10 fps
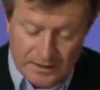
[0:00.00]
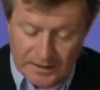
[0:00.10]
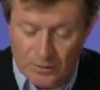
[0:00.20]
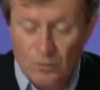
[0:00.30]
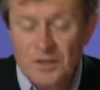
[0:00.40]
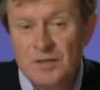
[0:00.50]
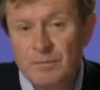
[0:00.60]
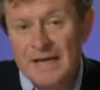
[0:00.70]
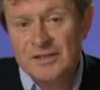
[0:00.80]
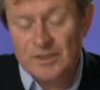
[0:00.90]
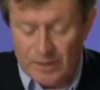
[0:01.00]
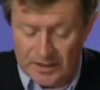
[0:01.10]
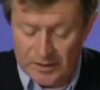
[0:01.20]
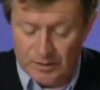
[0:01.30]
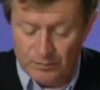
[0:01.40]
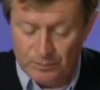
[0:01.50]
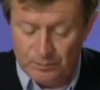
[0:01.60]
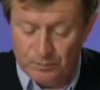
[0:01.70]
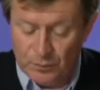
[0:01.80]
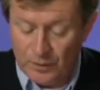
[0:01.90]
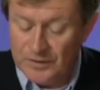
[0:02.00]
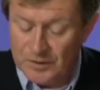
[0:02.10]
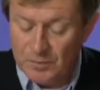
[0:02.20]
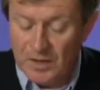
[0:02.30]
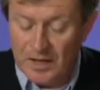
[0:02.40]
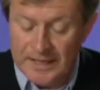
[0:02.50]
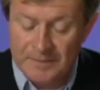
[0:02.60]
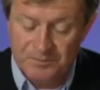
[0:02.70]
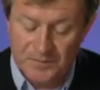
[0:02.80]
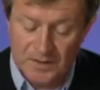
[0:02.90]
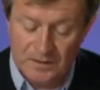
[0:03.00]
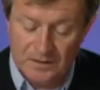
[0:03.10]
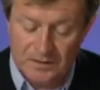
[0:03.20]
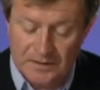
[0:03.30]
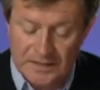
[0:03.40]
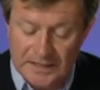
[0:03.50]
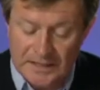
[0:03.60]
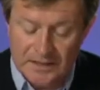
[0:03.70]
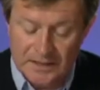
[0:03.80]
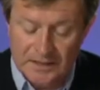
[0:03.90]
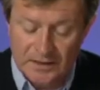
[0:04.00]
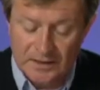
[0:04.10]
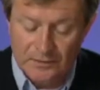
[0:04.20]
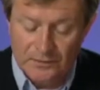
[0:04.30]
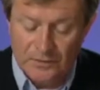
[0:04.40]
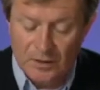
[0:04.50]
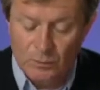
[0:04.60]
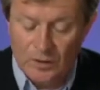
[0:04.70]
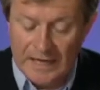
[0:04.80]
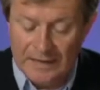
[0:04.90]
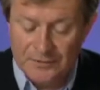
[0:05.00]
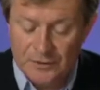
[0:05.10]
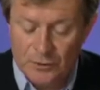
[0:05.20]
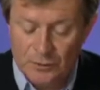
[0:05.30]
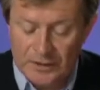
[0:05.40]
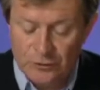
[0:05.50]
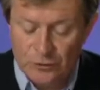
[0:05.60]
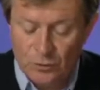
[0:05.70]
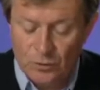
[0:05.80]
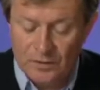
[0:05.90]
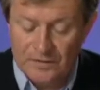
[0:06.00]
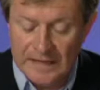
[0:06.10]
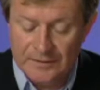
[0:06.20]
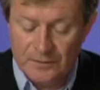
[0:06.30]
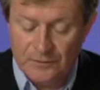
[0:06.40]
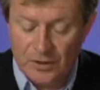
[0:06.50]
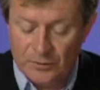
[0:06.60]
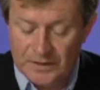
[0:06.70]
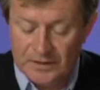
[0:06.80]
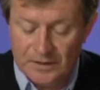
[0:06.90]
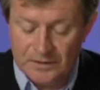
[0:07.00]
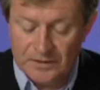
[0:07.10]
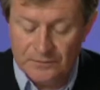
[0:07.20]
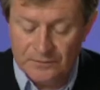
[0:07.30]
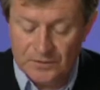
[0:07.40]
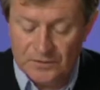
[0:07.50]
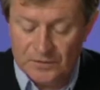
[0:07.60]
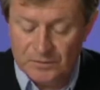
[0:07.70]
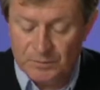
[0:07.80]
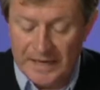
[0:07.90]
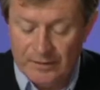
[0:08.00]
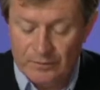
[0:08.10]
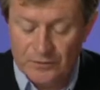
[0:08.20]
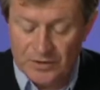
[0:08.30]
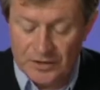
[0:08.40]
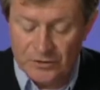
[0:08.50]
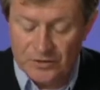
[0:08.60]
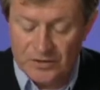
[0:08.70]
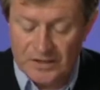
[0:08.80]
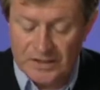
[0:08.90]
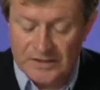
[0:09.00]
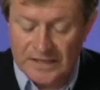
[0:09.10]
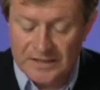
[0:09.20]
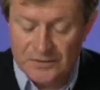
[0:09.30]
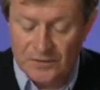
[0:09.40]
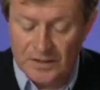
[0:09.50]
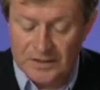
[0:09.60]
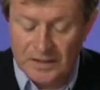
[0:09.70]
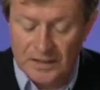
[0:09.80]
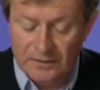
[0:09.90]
In order to maximize profits, pi, the firm will have to ensure that the following pair of conditions is satisfied.